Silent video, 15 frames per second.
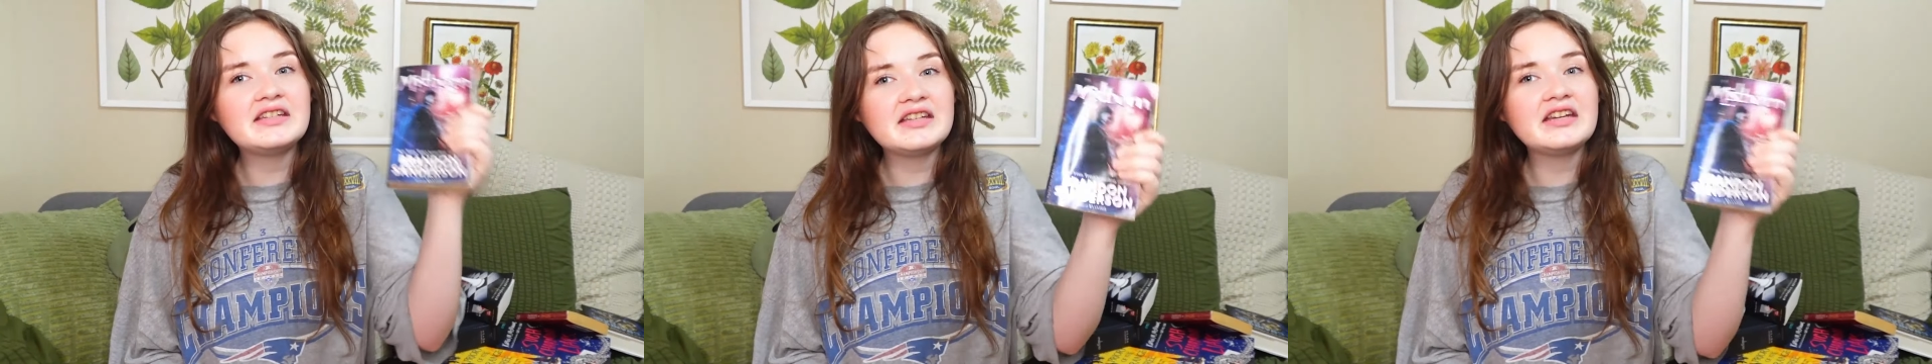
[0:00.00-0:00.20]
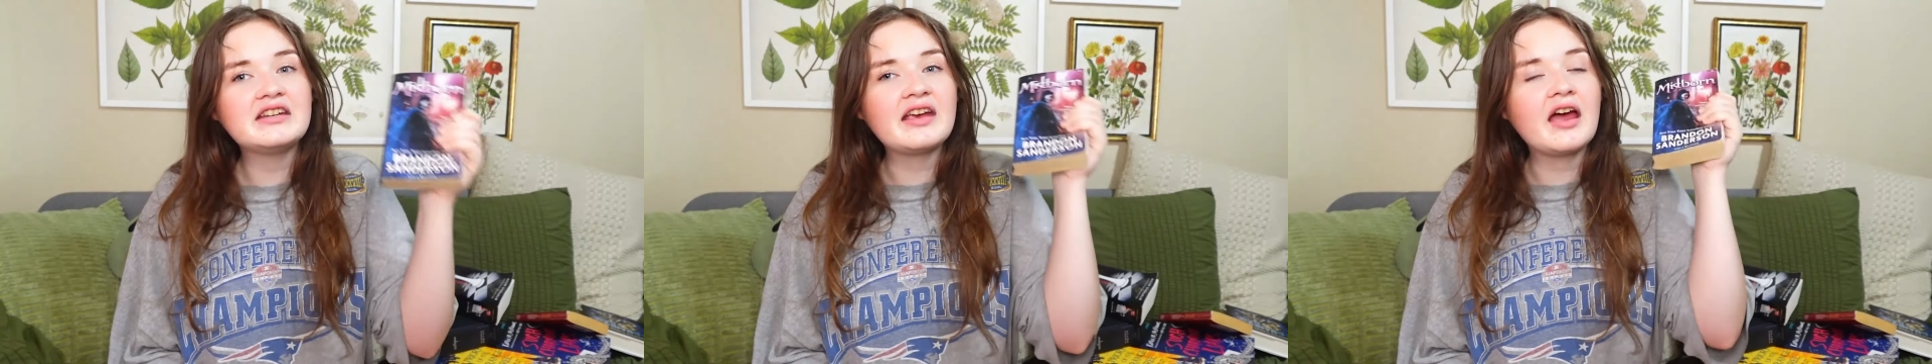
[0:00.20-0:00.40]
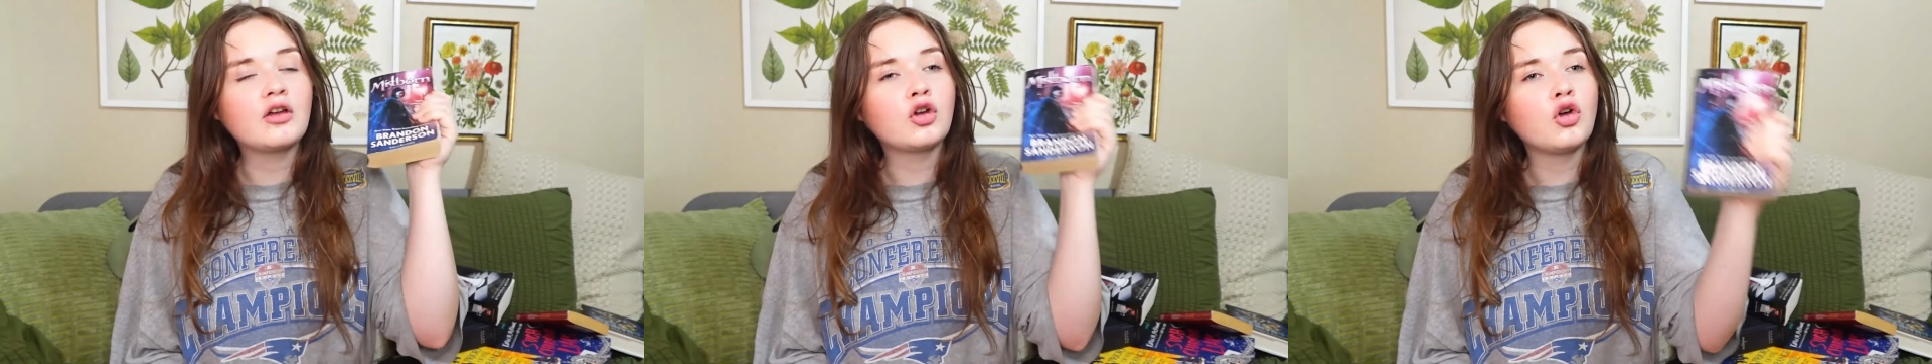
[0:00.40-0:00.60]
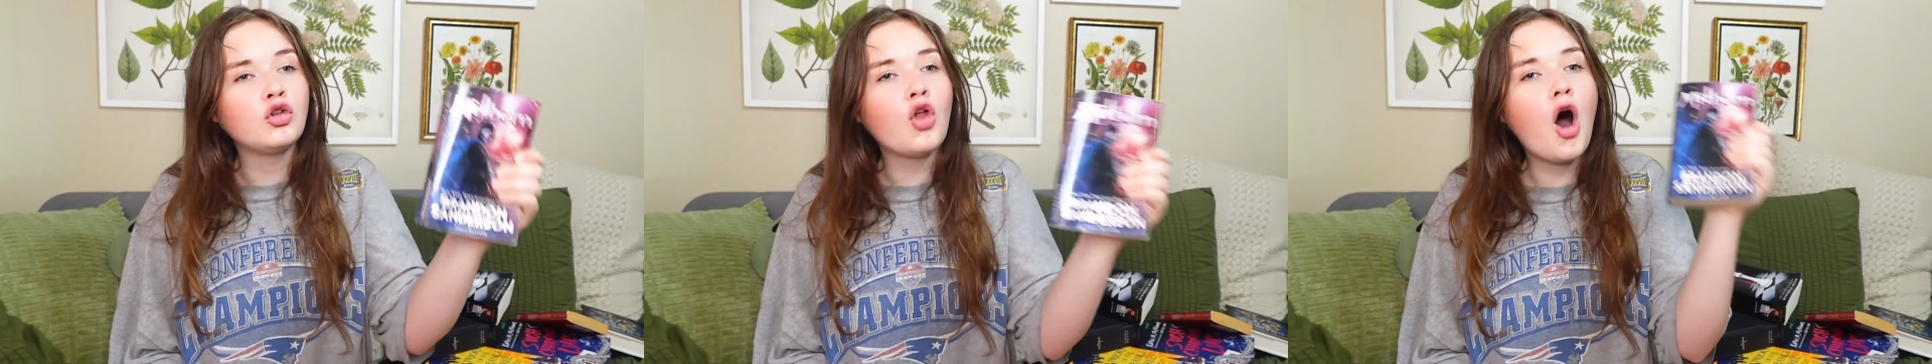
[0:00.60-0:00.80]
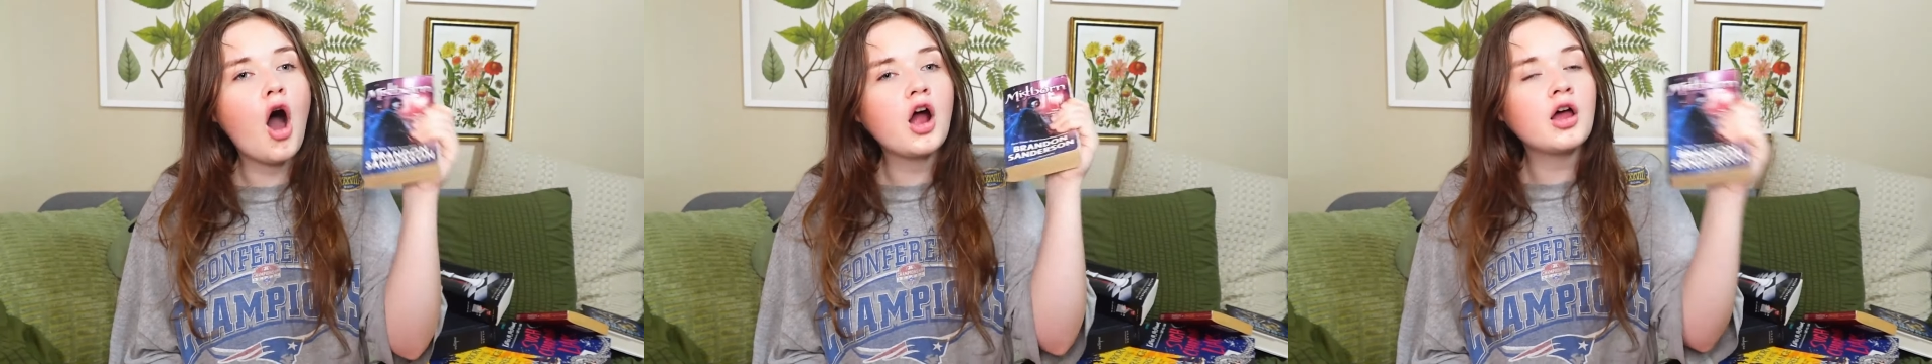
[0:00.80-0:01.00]
detailed
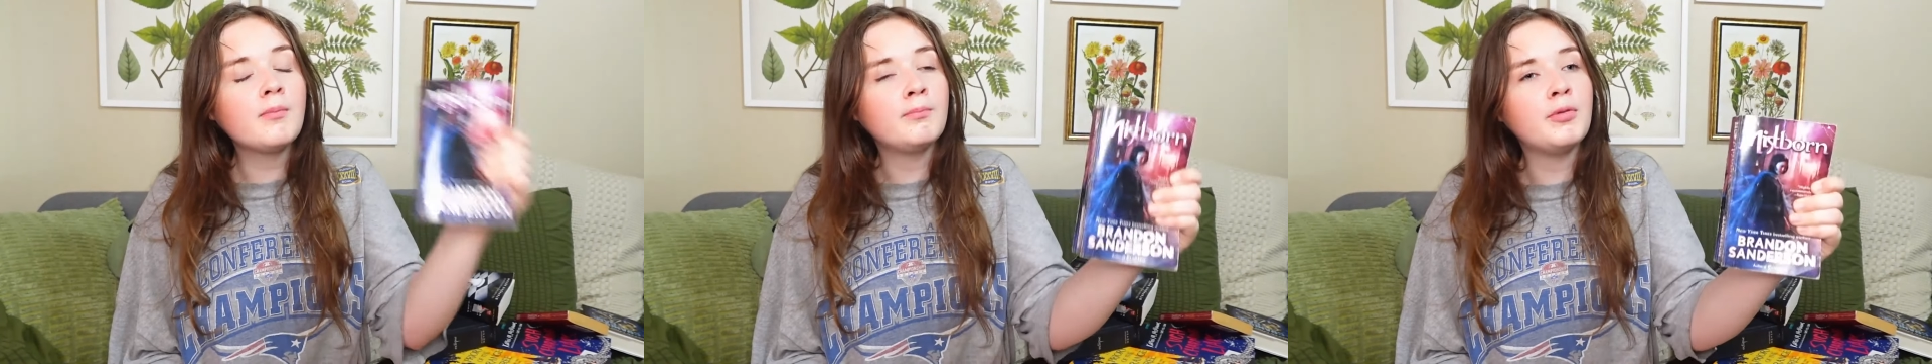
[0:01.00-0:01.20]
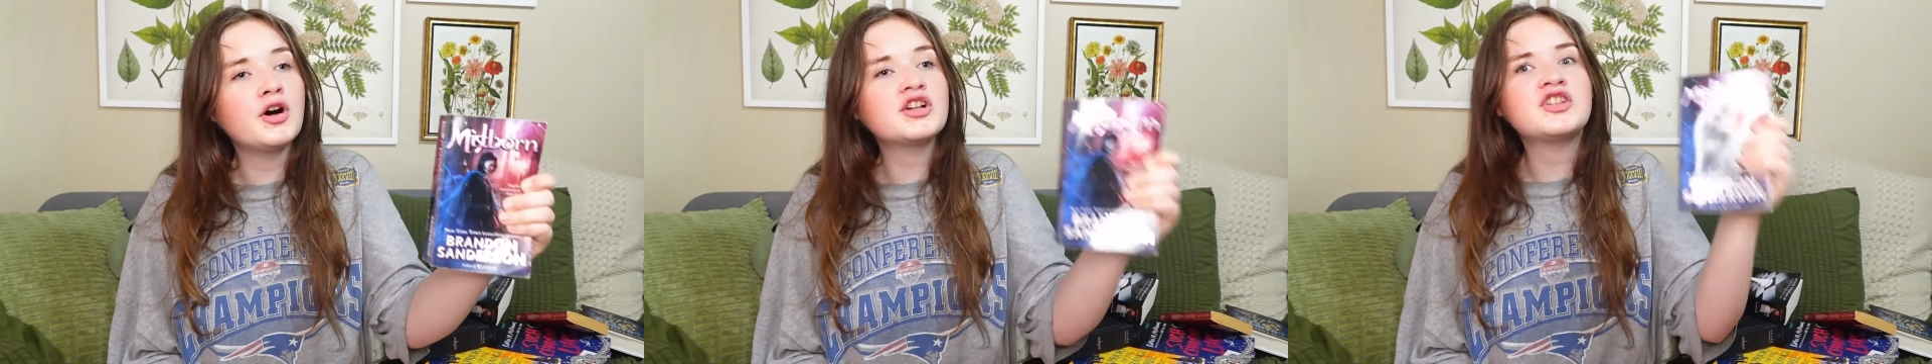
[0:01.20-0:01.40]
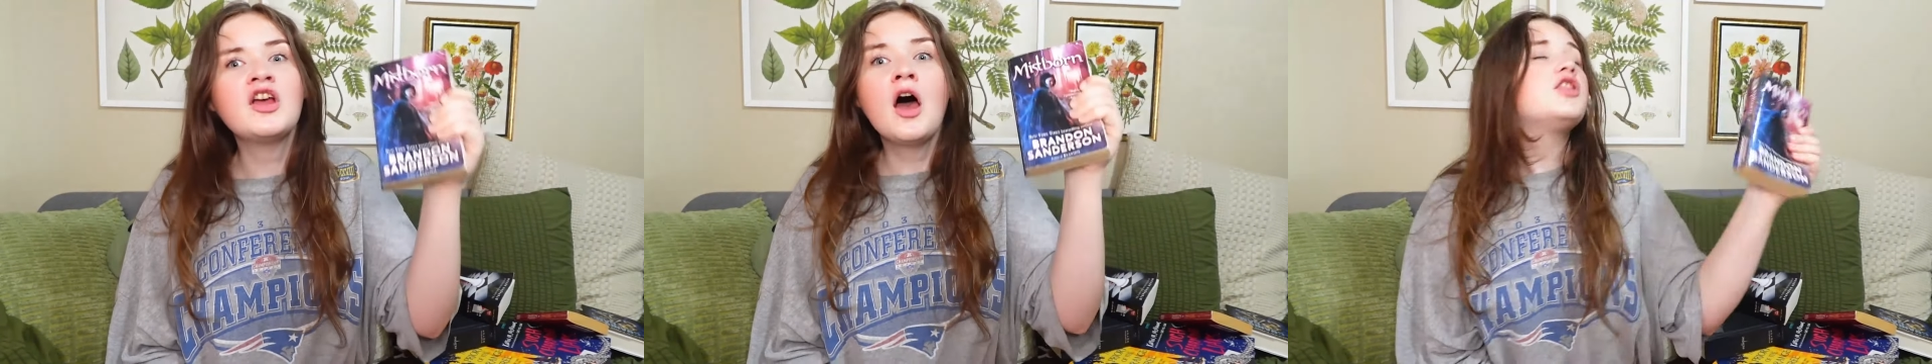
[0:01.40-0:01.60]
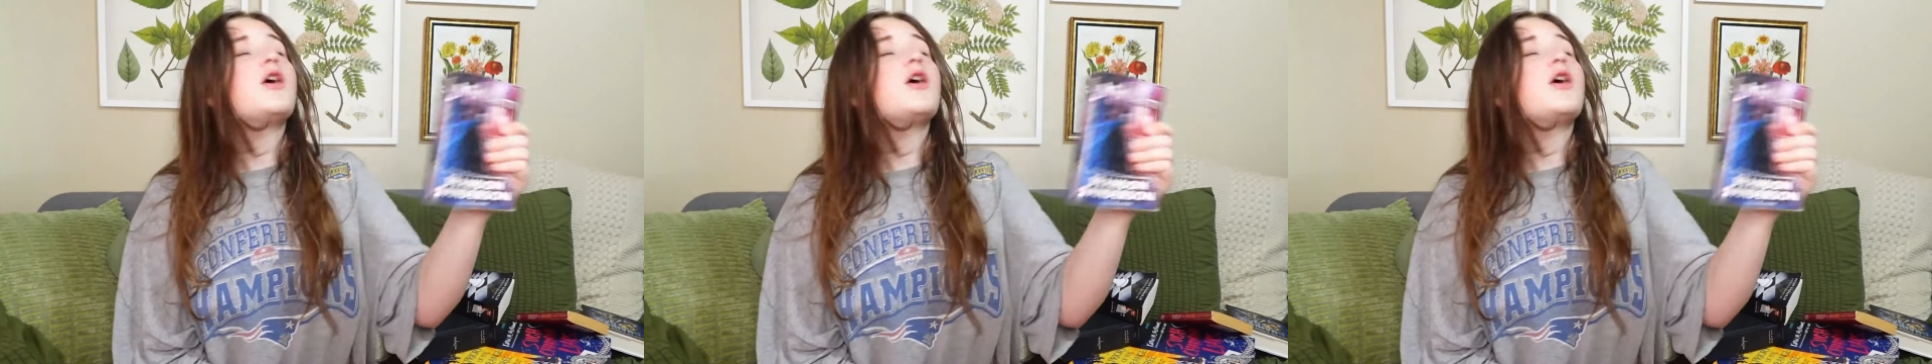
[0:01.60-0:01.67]
long books.